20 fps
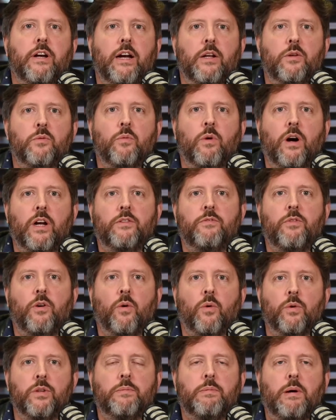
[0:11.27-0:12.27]
at what the
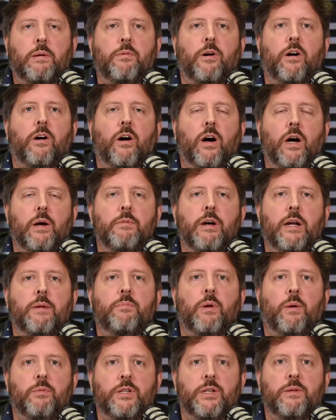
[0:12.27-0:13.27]
Onder Papegaaiberg
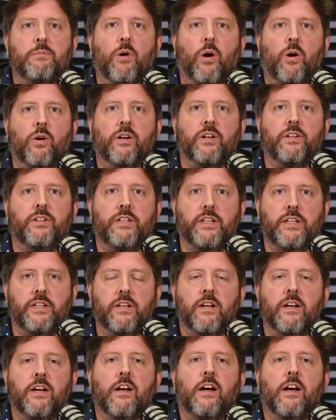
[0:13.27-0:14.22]
property market did